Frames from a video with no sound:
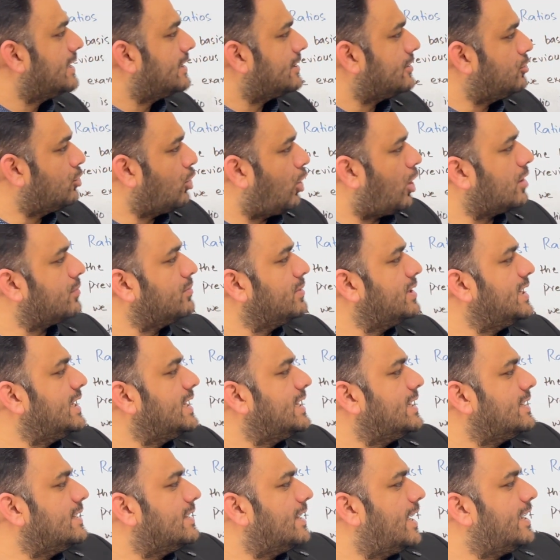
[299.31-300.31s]

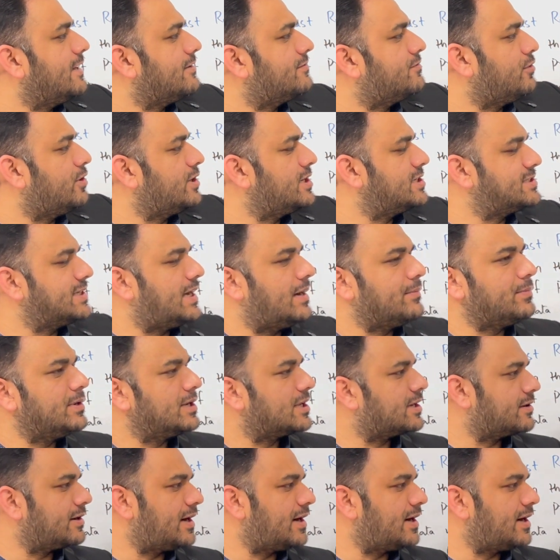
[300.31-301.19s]
Normally, like for example,